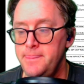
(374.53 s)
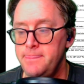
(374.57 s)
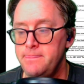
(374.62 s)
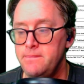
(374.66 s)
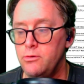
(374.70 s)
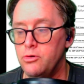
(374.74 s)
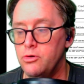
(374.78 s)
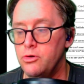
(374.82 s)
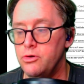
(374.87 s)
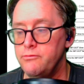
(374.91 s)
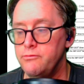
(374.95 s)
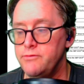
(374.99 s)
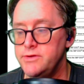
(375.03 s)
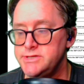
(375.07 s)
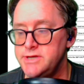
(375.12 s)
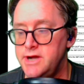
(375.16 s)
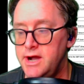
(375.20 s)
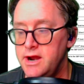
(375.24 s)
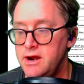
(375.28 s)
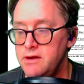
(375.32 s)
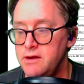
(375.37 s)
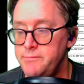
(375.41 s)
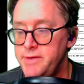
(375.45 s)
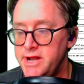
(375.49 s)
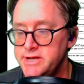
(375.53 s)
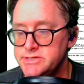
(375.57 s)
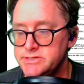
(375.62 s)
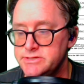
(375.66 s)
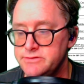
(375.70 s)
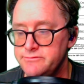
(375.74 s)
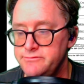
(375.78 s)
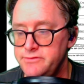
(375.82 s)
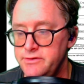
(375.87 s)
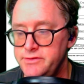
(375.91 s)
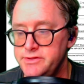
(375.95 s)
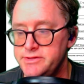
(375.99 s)
or retire
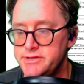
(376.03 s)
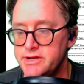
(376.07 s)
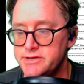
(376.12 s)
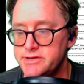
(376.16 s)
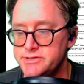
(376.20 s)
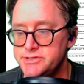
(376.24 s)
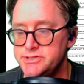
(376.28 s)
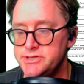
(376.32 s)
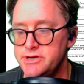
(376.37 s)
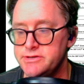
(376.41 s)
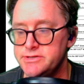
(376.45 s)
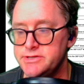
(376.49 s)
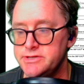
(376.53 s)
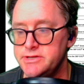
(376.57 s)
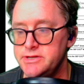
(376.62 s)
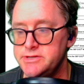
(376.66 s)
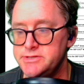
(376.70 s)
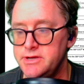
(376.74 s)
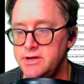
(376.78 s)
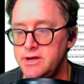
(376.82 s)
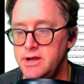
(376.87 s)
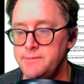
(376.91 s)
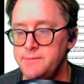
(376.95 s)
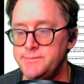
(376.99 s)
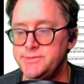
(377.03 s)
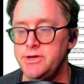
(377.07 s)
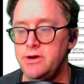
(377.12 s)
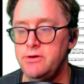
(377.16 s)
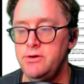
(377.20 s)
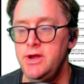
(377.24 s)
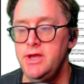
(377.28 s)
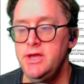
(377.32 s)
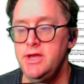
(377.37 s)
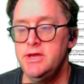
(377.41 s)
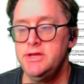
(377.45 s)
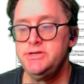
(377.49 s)
batches of 50,000 shares at a time.
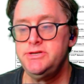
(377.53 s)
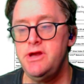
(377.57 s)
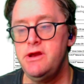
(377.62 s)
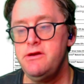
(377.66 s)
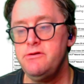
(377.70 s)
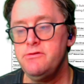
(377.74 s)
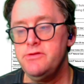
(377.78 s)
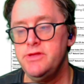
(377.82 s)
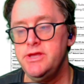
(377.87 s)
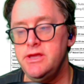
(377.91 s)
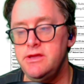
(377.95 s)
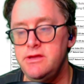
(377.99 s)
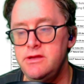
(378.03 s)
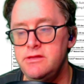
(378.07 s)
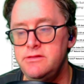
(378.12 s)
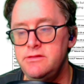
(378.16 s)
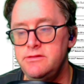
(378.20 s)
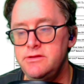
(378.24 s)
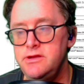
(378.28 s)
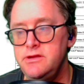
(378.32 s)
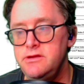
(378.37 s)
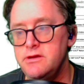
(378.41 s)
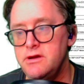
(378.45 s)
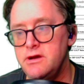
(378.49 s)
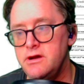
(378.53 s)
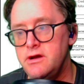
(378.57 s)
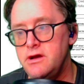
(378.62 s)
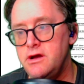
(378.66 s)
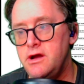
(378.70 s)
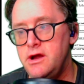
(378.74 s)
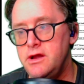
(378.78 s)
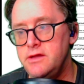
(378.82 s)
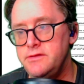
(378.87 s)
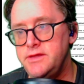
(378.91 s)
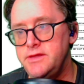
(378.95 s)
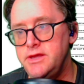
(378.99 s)
So generally in the
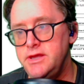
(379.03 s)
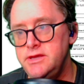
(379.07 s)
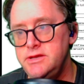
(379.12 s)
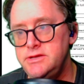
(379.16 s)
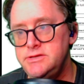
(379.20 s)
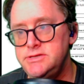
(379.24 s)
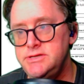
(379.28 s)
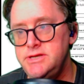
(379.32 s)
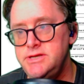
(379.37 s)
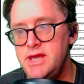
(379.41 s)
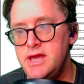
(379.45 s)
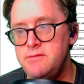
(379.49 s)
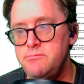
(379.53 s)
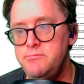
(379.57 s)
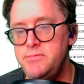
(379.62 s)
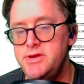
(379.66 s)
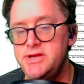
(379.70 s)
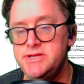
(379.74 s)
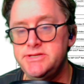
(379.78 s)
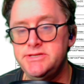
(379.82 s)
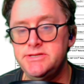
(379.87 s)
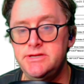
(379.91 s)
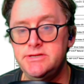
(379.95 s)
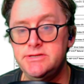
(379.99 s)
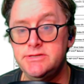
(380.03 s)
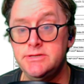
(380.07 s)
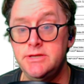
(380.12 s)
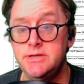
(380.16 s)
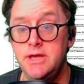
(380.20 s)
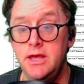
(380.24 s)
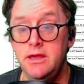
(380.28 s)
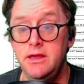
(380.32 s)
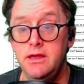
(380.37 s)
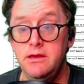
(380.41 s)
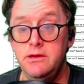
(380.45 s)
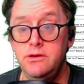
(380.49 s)
ETN business,
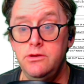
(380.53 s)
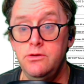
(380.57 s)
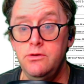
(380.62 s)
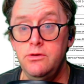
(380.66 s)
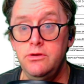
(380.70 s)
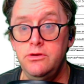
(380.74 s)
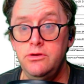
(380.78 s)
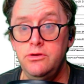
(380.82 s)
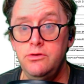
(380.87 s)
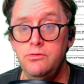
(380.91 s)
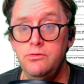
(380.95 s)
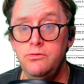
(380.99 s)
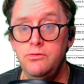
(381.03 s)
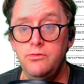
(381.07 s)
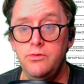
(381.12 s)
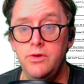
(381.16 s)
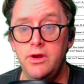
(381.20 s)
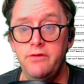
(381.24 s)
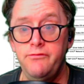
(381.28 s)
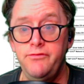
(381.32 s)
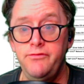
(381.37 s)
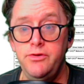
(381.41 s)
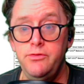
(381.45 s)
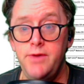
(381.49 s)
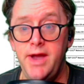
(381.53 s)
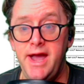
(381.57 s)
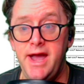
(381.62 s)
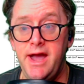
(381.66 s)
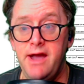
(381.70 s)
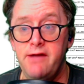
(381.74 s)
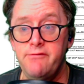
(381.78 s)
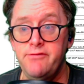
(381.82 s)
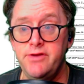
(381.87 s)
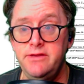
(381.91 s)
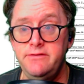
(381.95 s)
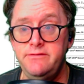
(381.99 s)
if you
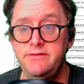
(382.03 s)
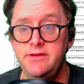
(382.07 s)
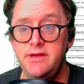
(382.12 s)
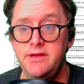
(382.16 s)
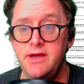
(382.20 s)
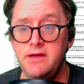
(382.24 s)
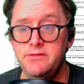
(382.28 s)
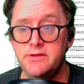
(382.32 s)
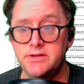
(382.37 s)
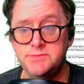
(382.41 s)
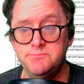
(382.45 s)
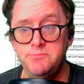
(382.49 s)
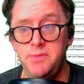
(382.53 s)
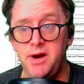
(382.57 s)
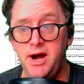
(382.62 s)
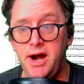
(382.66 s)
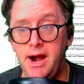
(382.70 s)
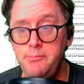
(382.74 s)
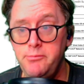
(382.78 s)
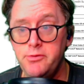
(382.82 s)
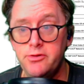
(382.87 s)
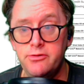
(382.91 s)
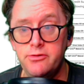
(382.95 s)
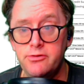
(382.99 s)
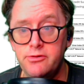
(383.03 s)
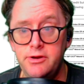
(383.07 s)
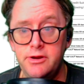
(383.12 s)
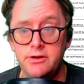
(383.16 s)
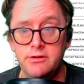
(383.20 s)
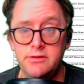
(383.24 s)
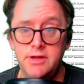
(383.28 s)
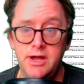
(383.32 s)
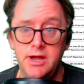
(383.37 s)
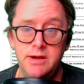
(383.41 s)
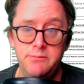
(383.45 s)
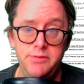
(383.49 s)
have an ETN that's popular
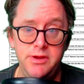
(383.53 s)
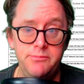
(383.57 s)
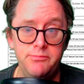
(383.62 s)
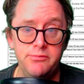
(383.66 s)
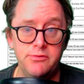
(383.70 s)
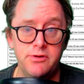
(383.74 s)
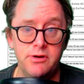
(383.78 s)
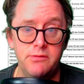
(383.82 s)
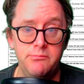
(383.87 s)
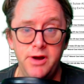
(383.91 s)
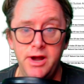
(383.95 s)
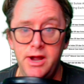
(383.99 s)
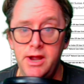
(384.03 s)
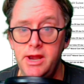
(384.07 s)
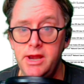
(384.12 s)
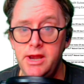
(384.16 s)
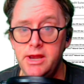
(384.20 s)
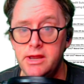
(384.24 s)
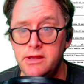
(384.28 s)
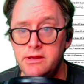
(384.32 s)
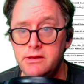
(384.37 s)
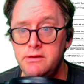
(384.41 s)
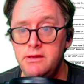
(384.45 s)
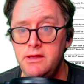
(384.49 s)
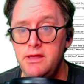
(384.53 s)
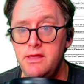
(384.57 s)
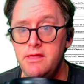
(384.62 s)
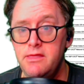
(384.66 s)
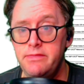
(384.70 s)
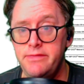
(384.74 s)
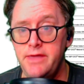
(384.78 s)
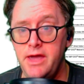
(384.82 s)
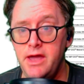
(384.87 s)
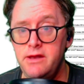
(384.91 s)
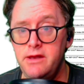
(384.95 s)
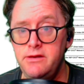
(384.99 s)
and a lot of people are buying it,
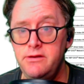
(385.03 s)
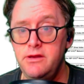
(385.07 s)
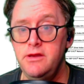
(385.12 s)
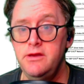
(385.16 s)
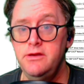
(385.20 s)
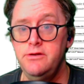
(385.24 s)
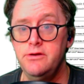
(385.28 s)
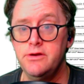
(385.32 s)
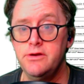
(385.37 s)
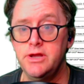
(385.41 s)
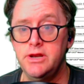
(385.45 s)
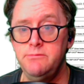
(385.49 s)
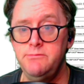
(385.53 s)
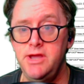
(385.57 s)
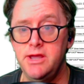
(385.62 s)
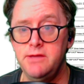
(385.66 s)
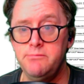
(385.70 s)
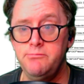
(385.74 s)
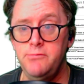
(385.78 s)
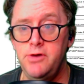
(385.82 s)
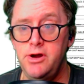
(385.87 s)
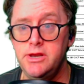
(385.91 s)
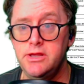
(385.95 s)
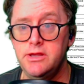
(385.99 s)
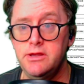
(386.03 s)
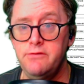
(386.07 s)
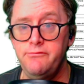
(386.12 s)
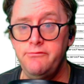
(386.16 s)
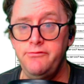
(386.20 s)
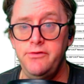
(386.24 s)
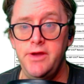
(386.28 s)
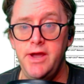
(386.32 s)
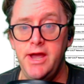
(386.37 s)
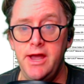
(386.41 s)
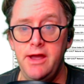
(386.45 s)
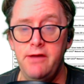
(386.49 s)
then you're going to make money.
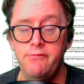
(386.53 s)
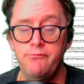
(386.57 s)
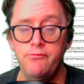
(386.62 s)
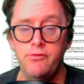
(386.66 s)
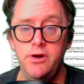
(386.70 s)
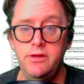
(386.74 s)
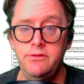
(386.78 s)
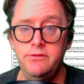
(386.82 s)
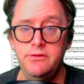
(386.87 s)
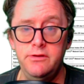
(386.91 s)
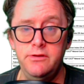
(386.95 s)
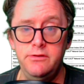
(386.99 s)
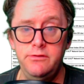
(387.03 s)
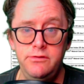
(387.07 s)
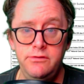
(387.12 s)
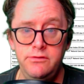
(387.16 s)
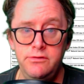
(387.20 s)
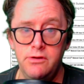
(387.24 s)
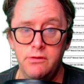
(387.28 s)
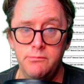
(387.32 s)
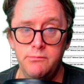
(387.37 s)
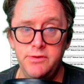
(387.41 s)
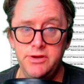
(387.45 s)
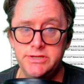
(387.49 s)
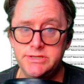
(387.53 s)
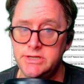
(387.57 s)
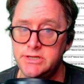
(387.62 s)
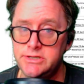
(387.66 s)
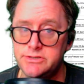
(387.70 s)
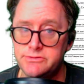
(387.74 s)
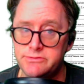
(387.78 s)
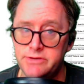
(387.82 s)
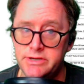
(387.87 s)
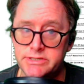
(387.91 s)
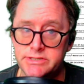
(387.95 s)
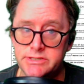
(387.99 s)
If you have one that nobody's
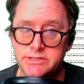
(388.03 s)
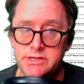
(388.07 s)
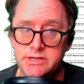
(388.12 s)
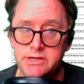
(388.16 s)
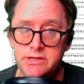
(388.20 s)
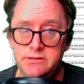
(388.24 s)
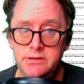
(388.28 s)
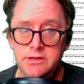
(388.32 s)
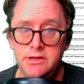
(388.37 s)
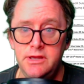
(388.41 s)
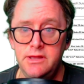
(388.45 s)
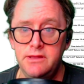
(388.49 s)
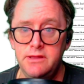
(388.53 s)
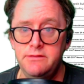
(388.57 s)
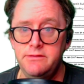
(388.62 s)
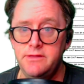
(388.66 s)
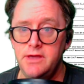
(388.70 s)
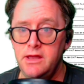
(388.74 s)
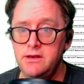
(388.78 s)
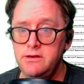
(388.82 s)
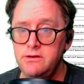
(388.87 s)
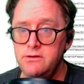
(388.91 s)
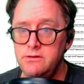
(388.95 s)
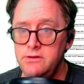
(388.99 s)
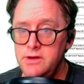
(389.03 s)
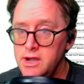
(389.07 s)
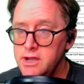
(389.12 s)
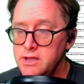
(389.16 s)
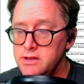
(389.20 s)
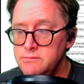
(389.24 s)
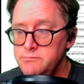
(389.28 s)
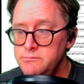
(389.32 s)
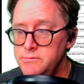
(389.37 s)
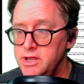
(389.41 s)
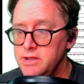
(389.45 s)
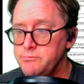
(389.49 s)
interested in, then you're not
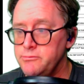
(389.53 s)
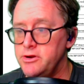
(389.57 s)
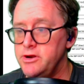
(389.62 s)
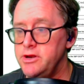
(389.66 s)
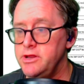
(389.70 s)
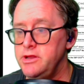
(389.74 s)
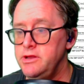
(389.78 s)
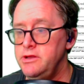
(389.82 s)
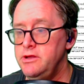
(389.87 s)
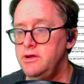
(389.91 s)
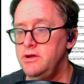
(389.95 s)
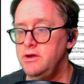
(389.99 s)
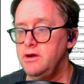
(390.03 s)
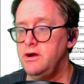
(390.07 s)
going to make money.